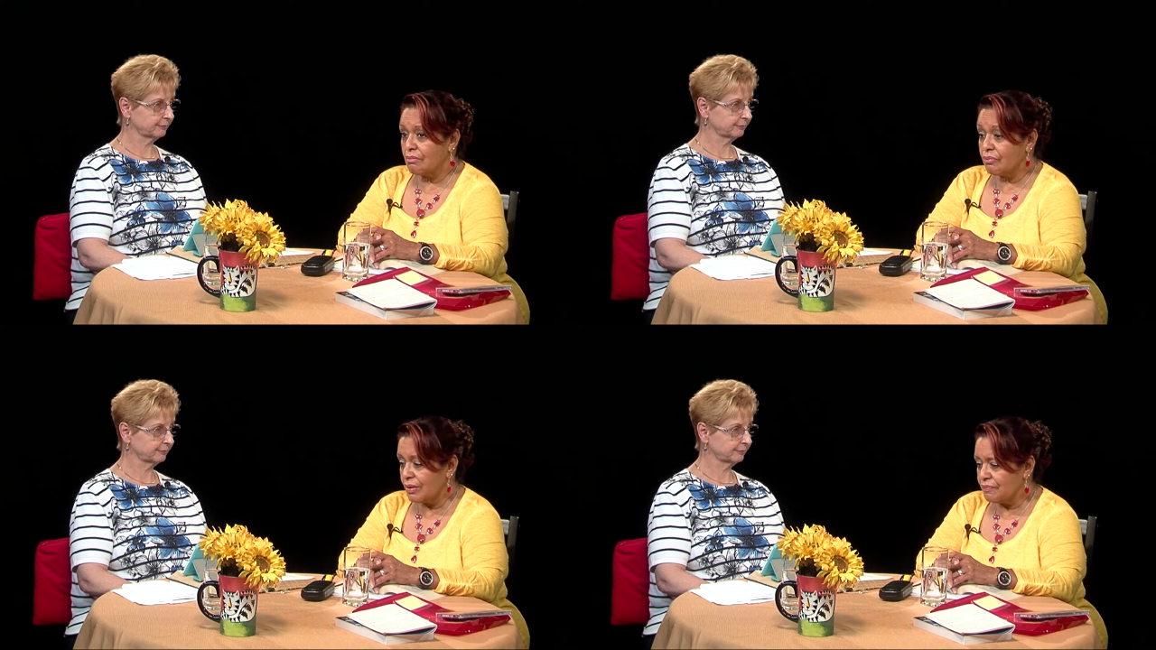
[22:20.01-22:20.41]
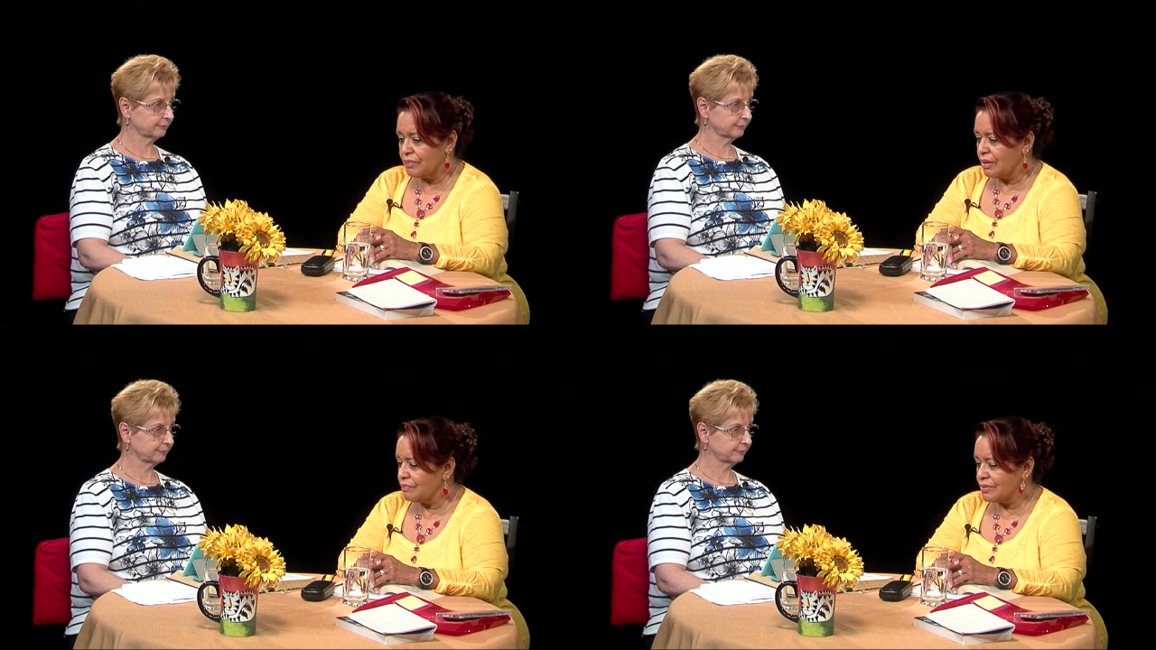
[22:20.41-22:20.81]

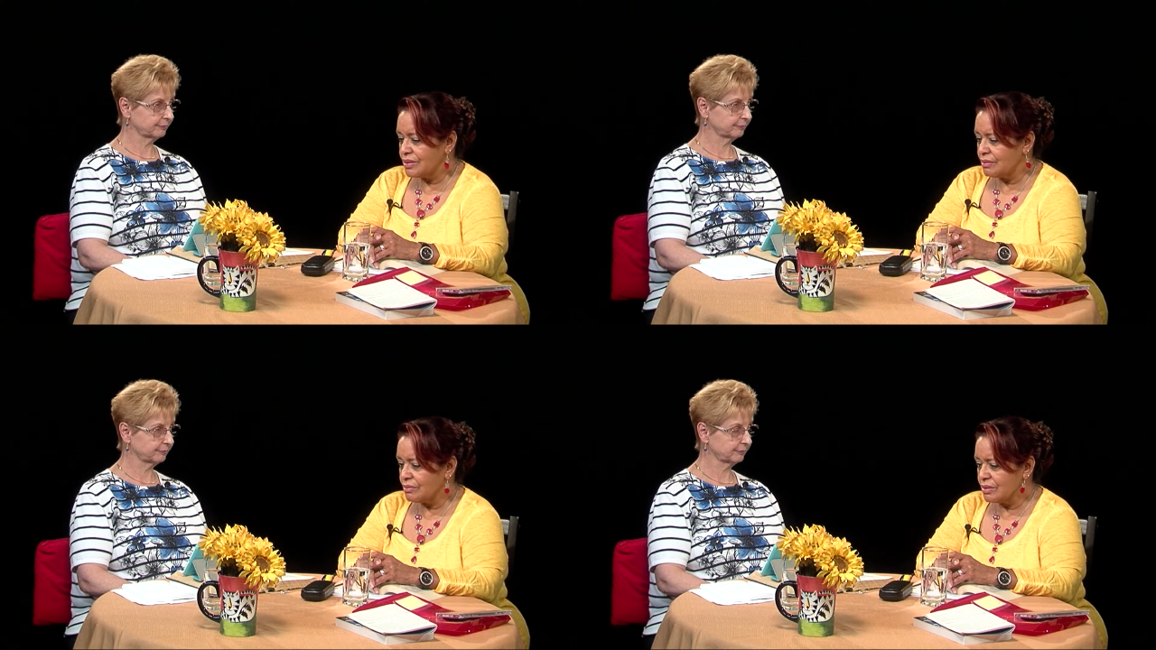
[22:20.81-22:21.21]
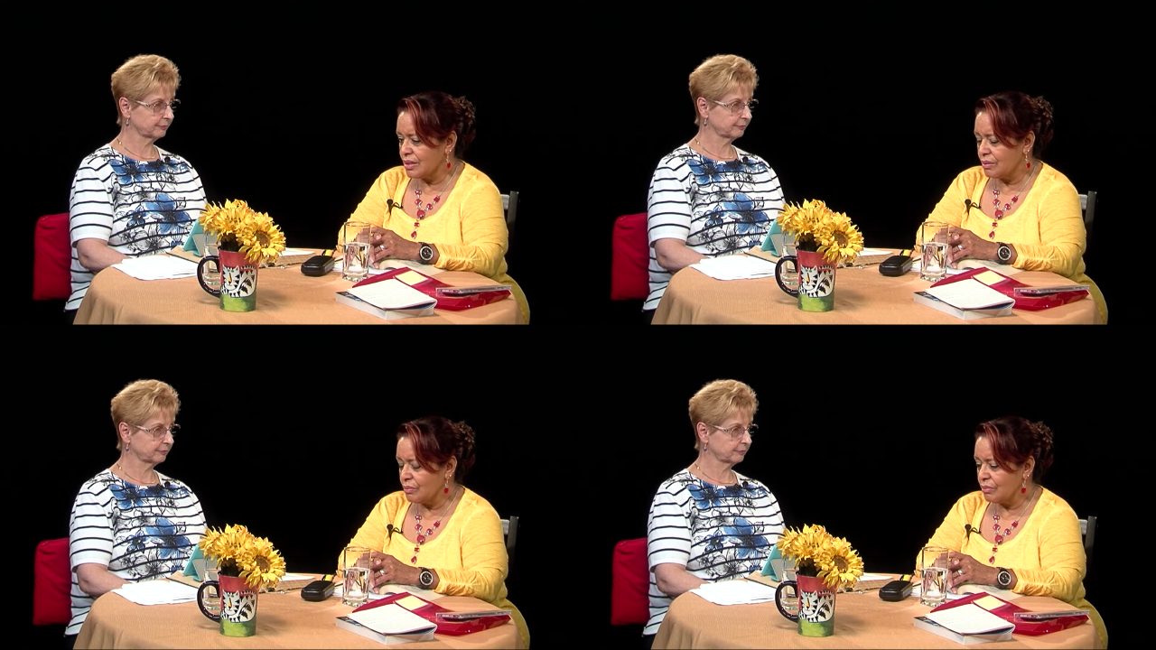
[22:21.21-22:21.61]
Speaker 1: grateful every single
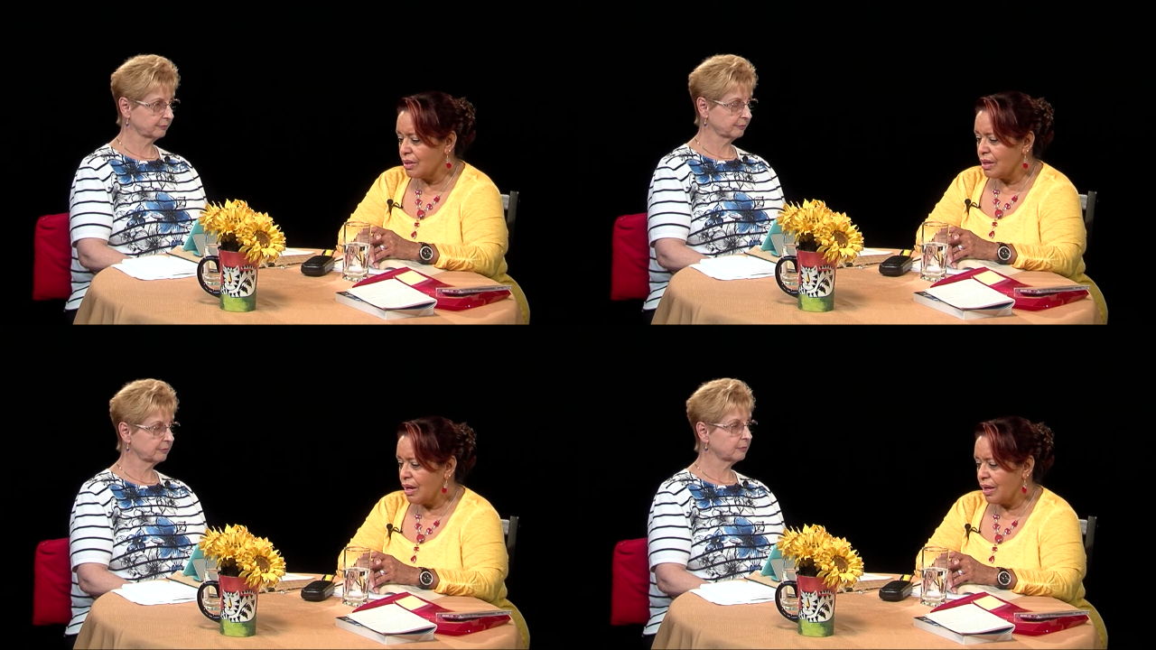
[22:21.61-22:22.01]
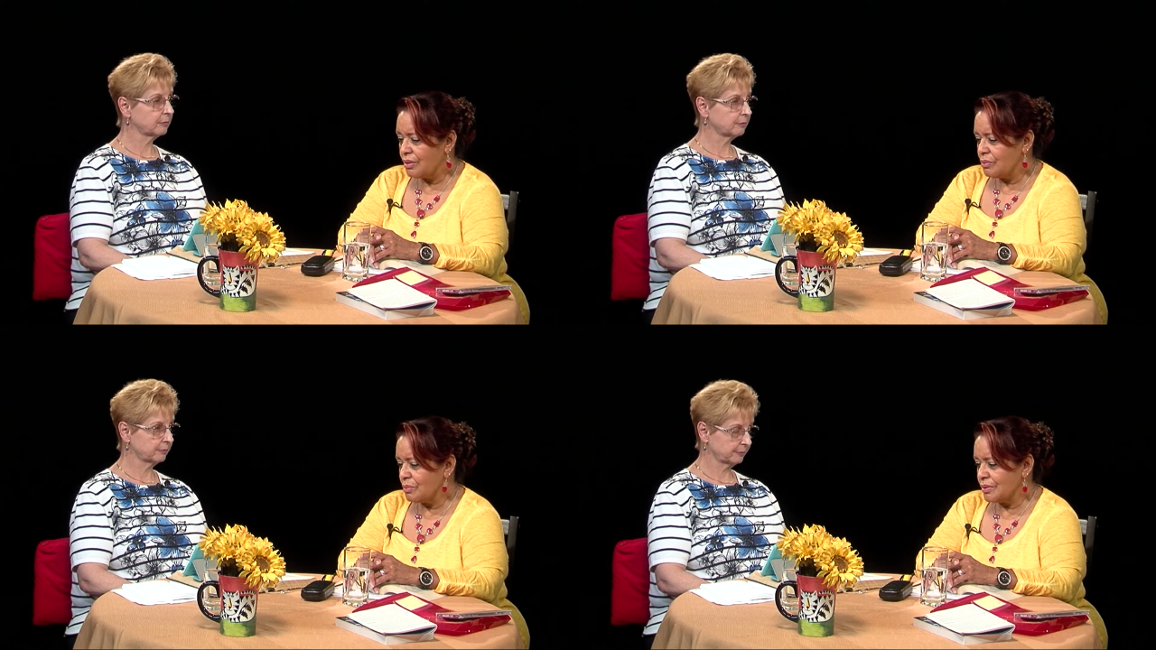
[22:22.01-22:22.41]
day when I
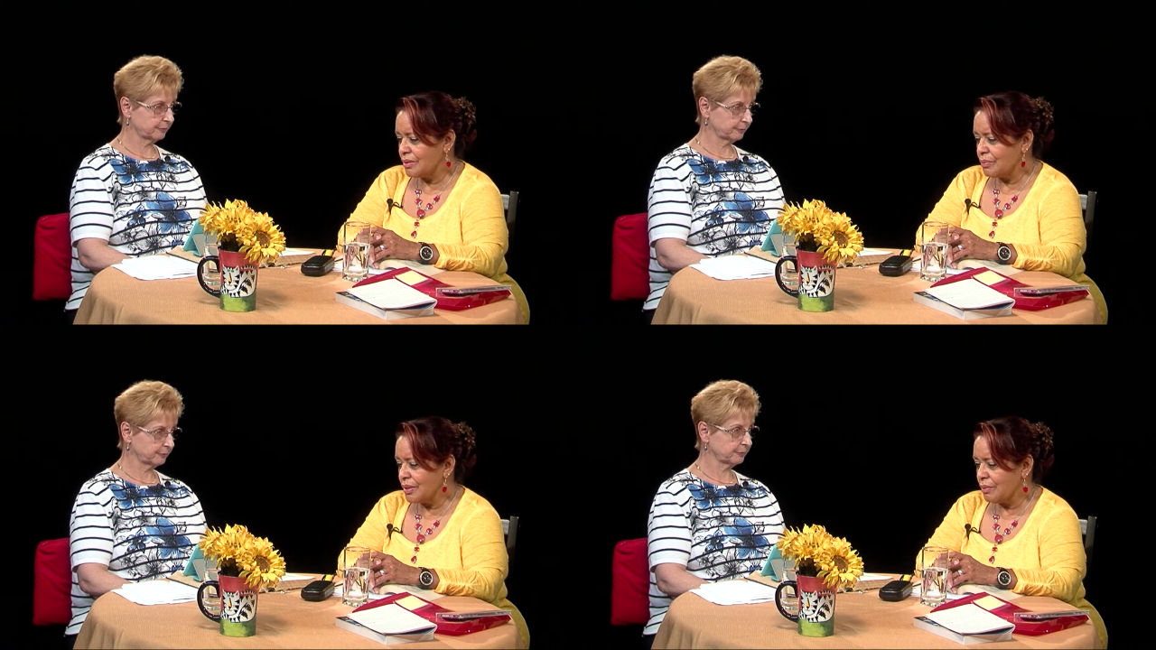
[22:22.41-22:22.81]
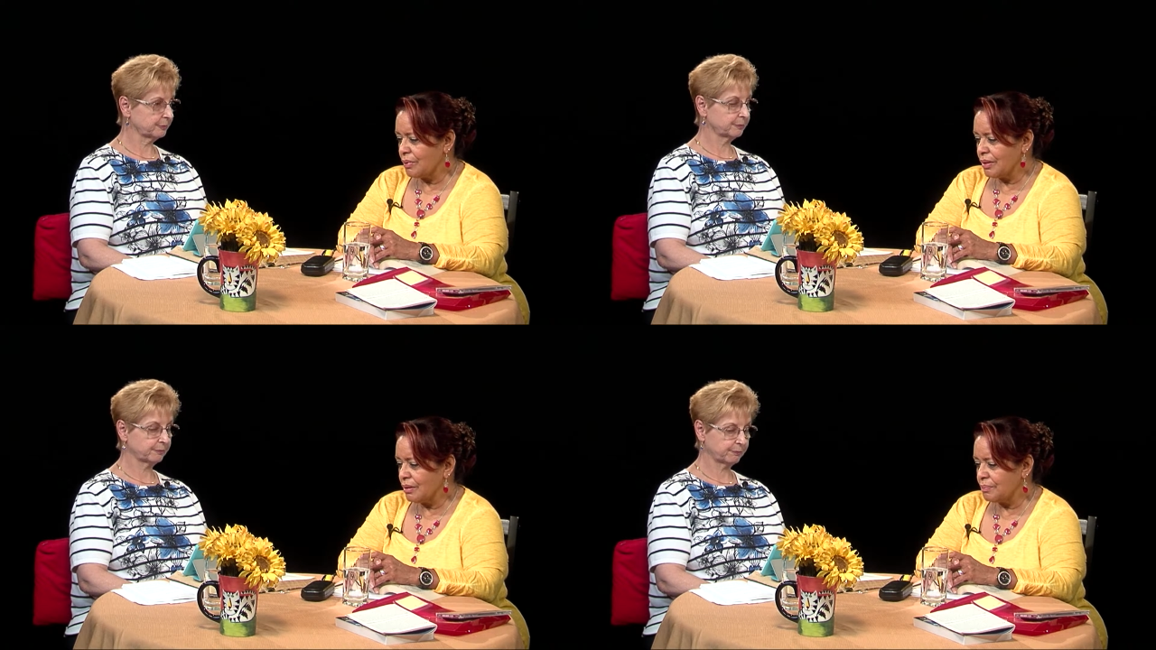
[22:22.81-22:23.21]
know, know, when I
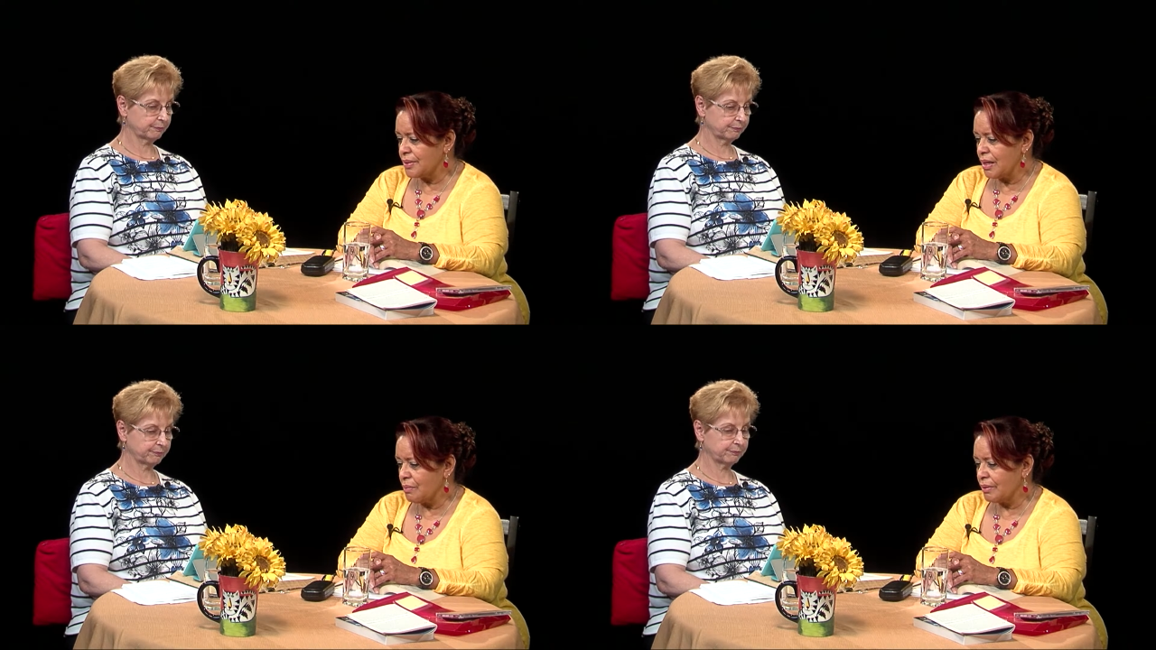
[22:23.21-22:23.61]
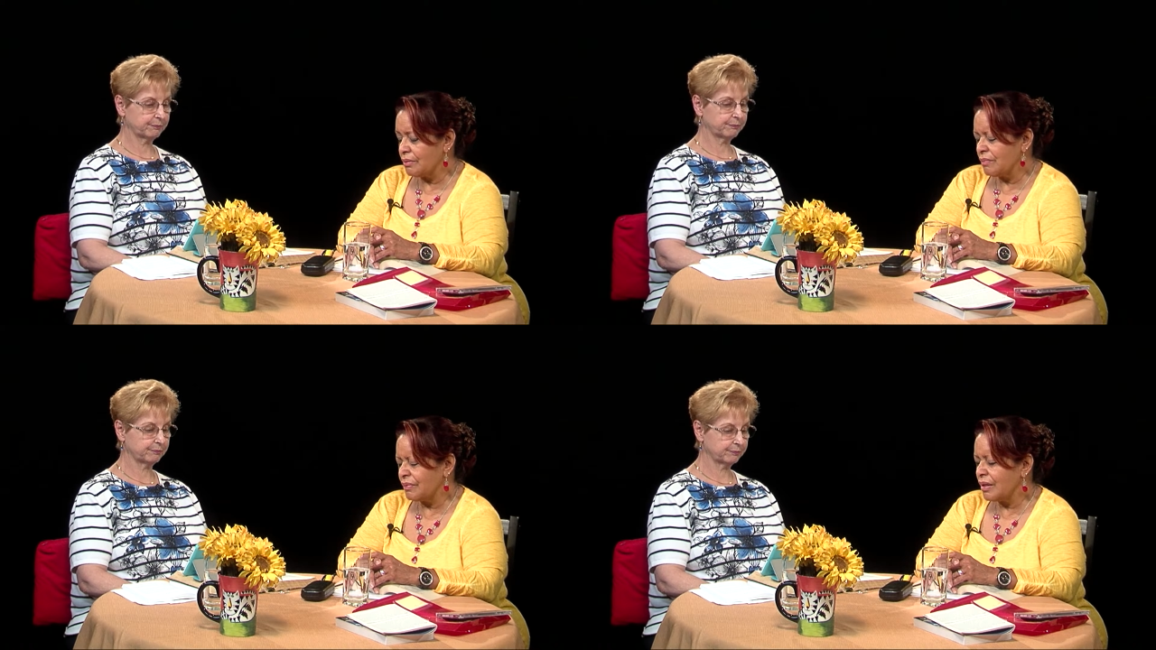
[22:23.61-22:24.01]
wake up now, I
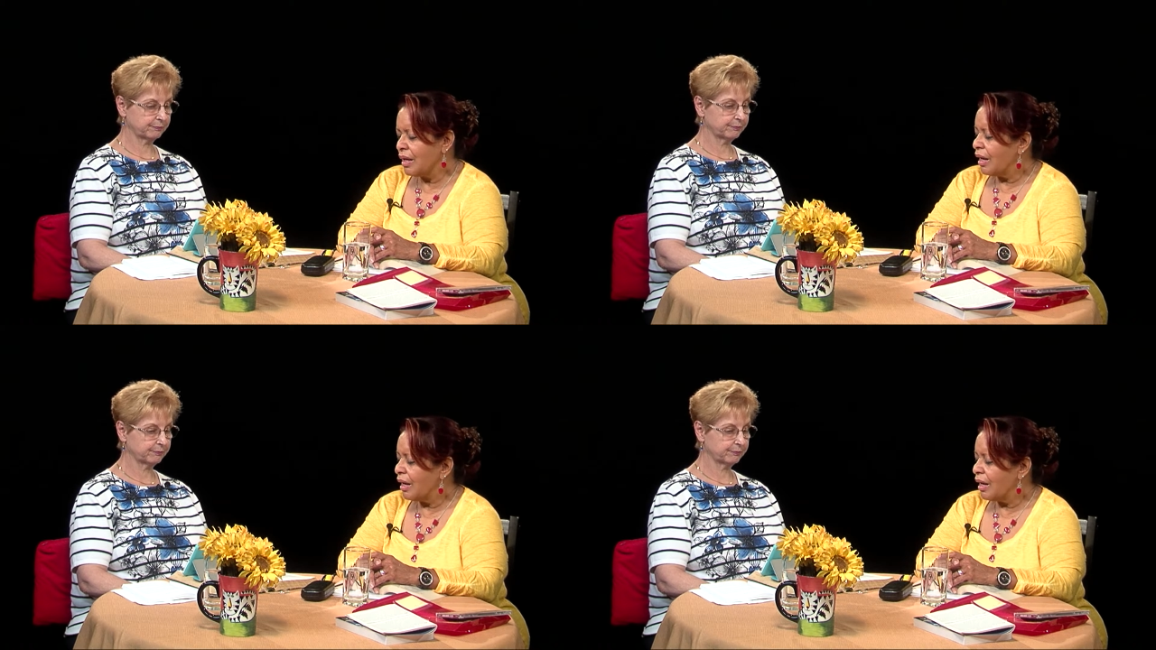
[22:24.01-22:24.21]
don't even,